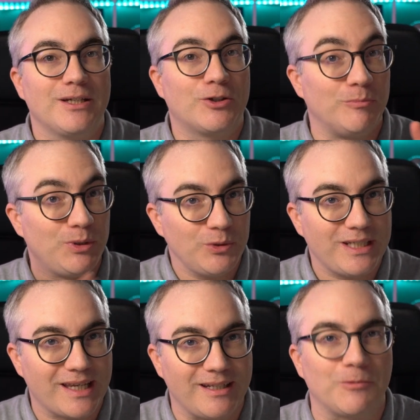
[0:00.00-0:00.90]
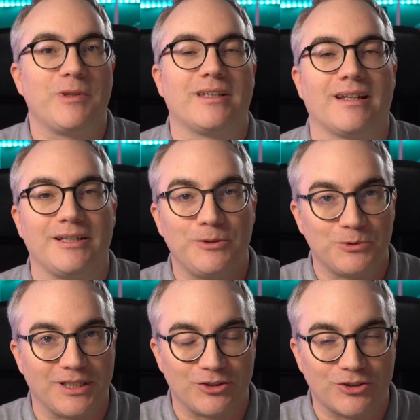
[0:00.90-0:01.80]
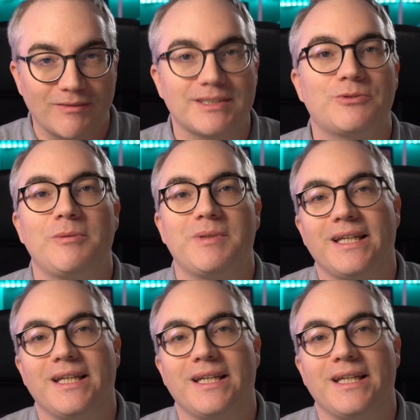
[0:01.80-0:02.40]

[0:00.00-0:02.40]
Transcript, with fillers: communicating with the light using JavaScript